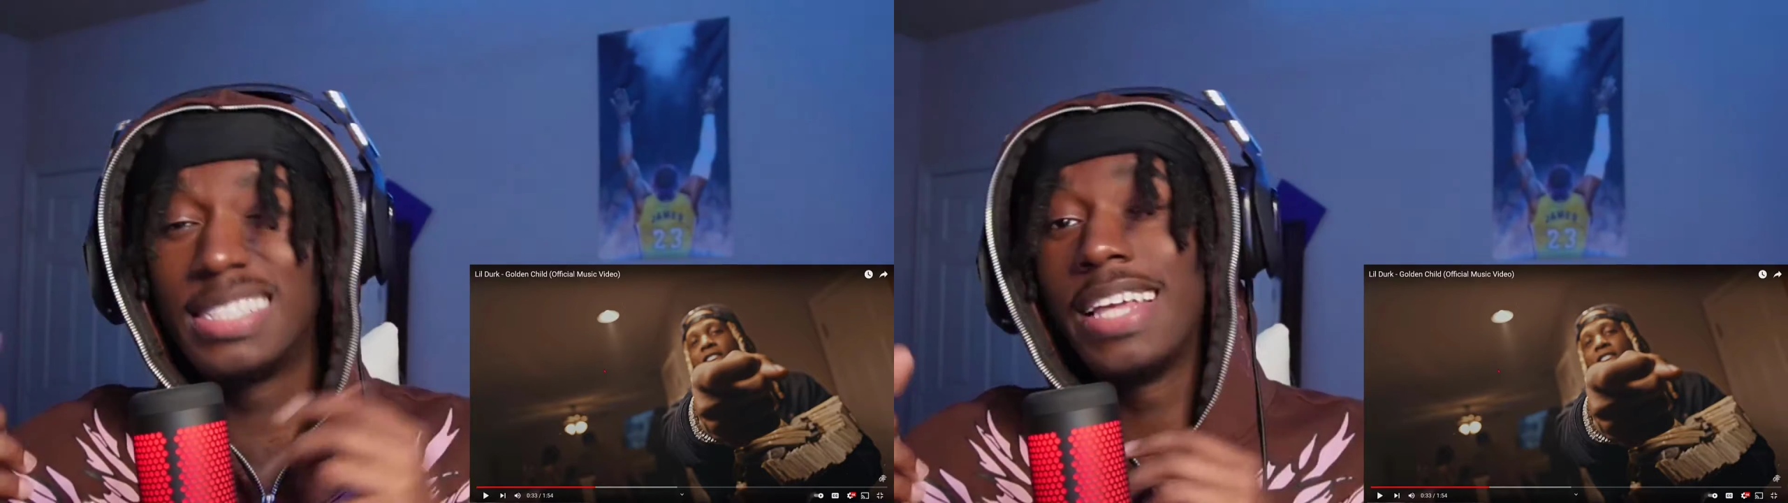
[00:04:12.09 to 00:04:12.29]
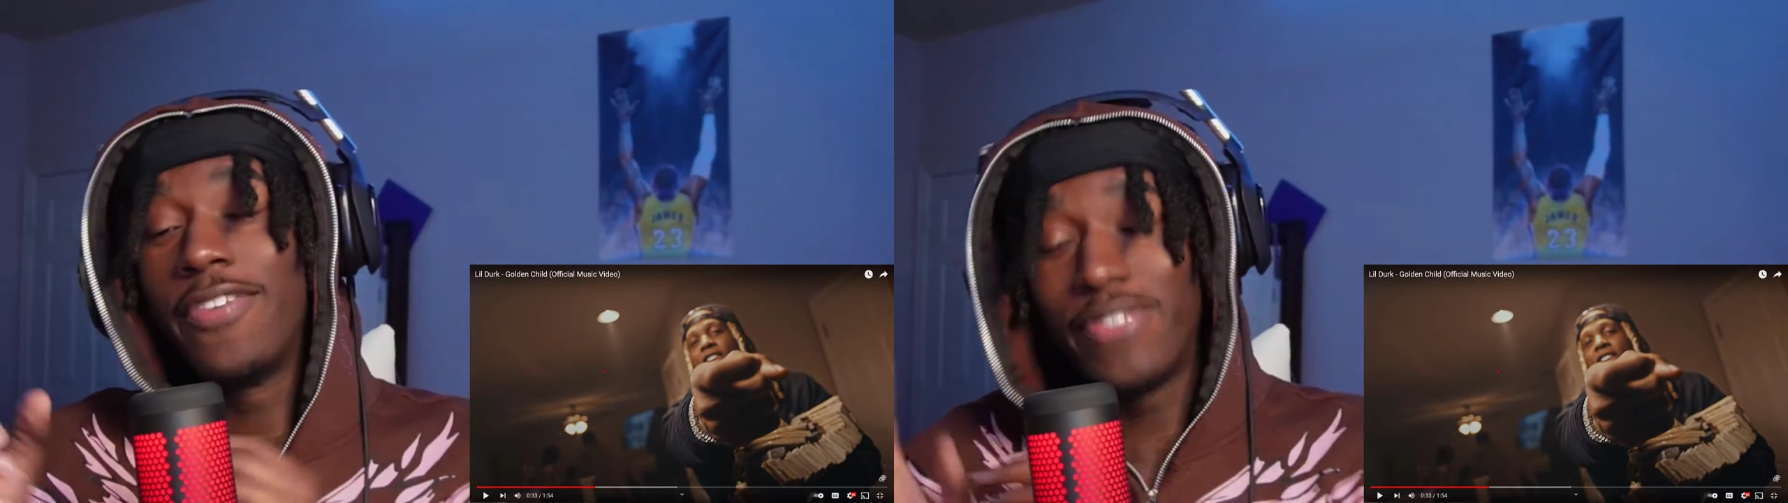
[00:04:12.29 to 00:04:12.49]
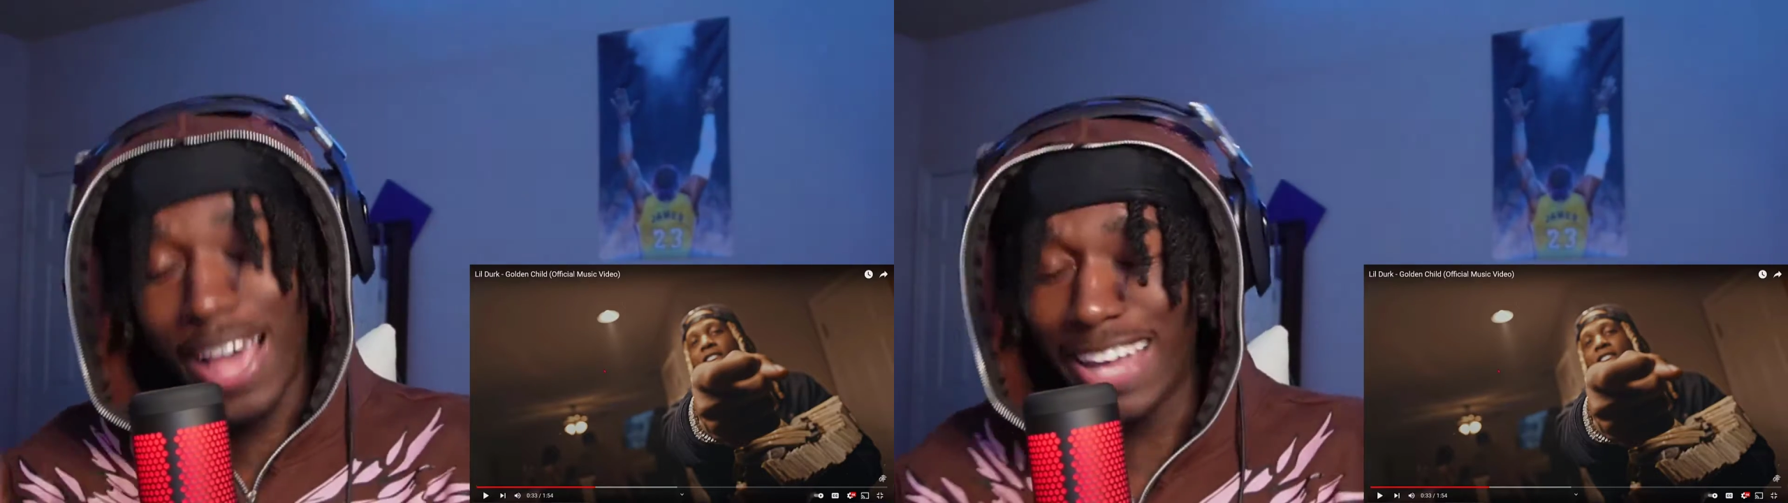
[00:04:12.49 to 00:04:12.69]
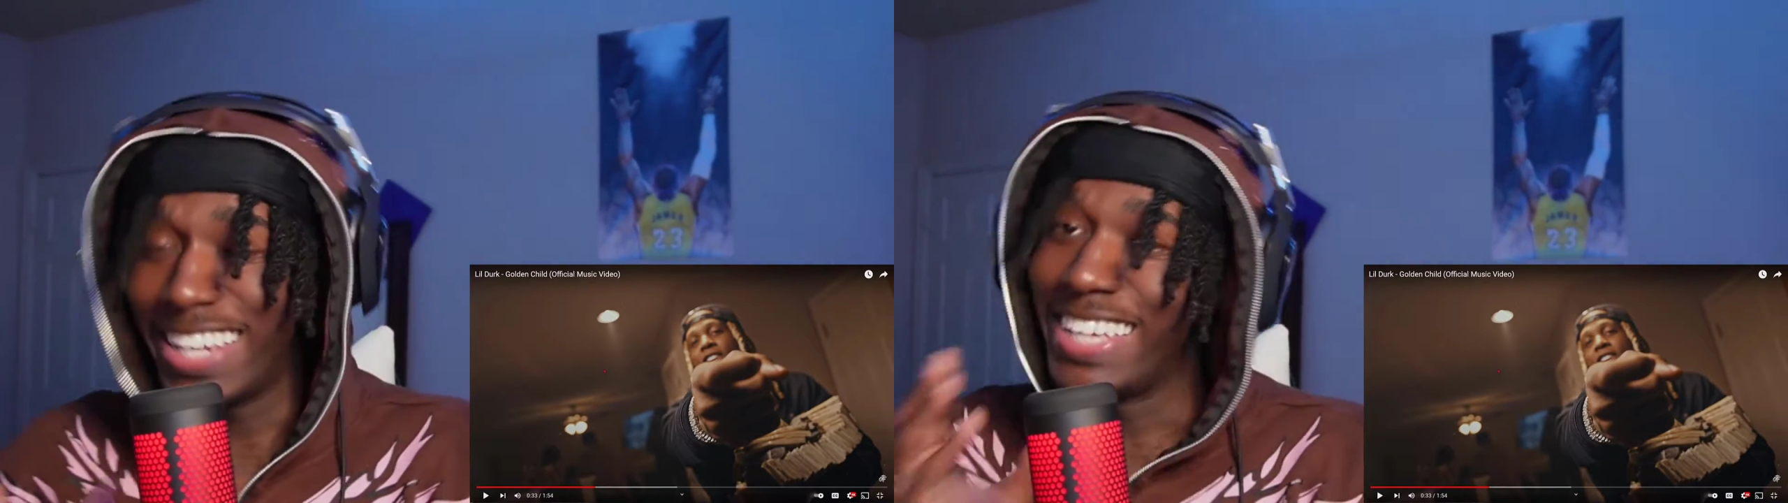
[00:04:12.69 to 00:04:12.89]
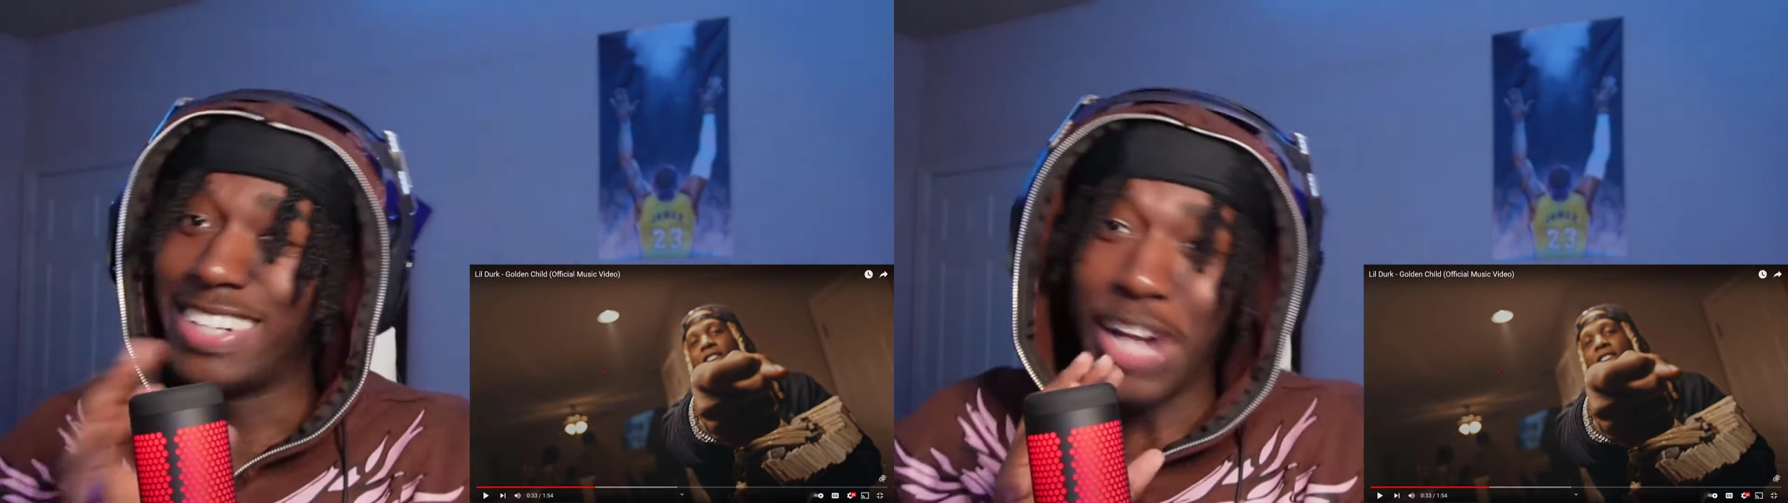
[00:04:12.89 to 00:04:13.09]
If not,
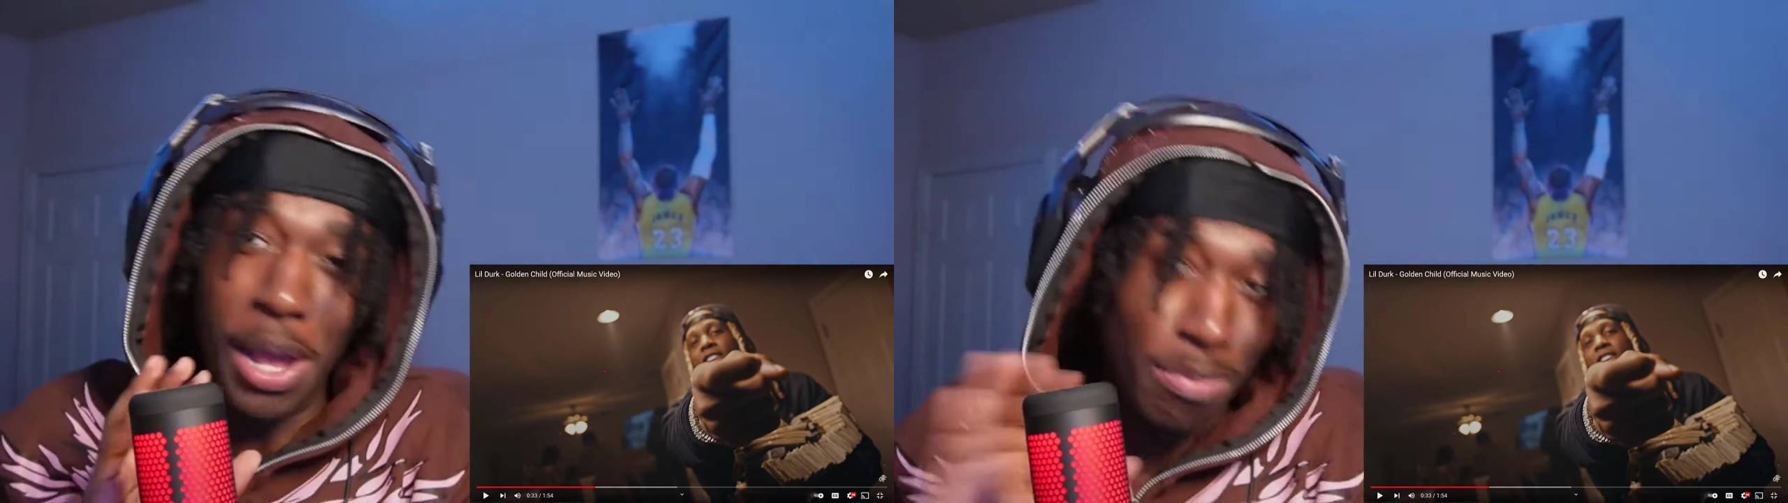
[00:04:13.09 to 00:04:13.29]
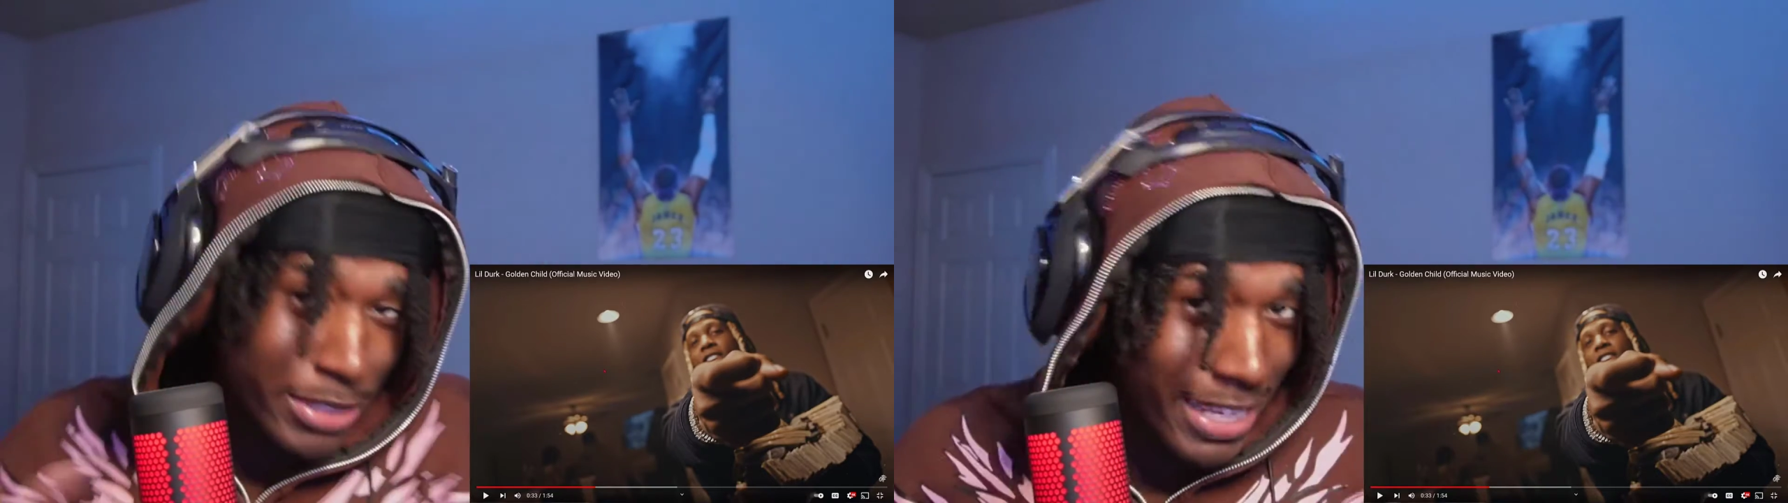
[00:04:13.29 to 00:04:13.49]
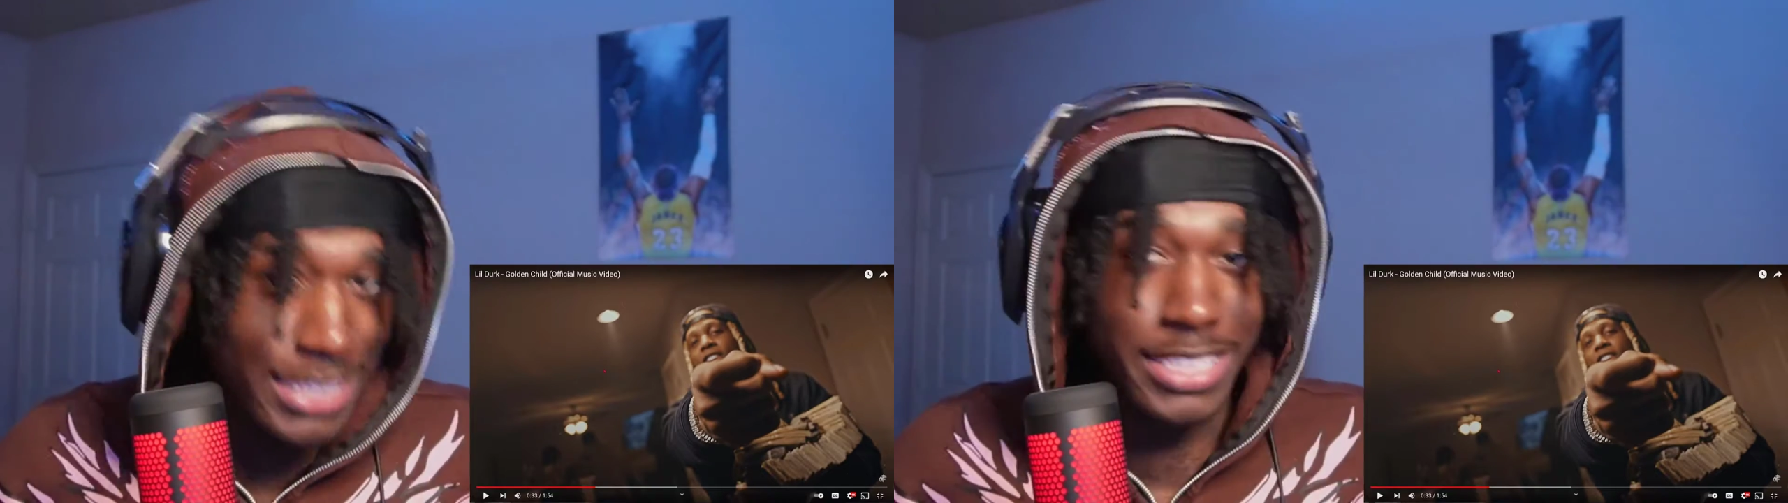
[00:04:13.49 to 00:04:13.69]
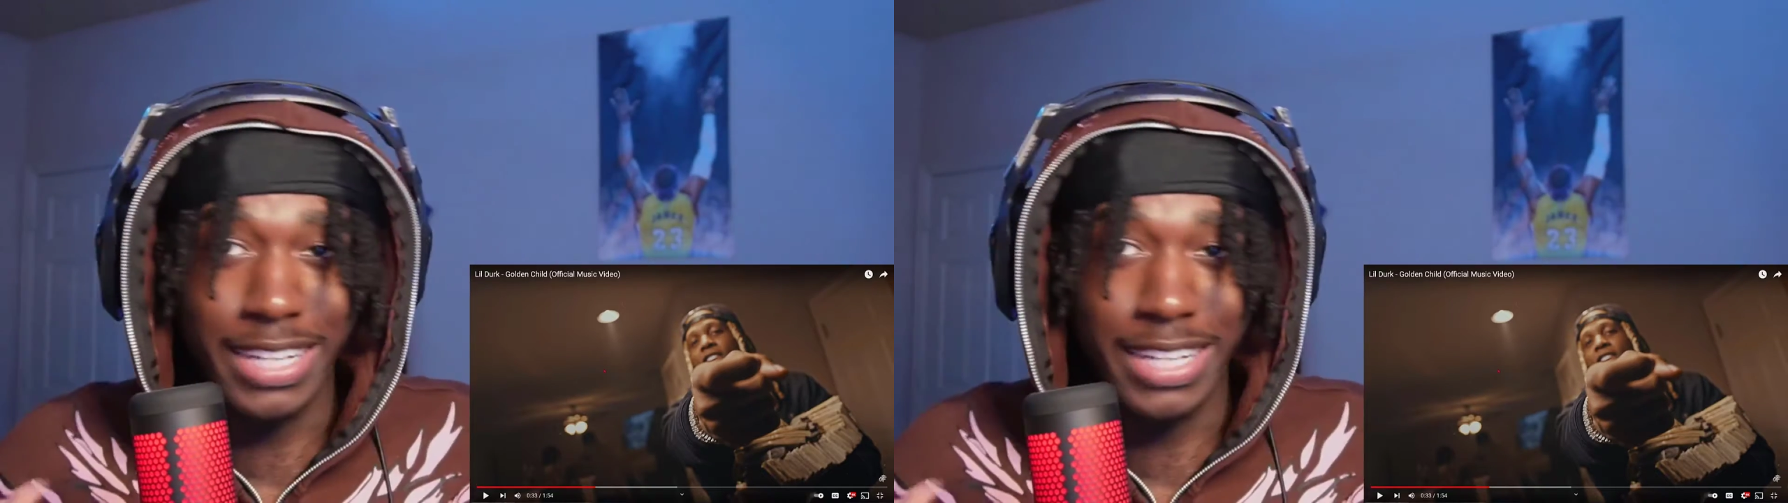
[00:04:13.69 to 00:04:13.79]
then I'm sanctioned.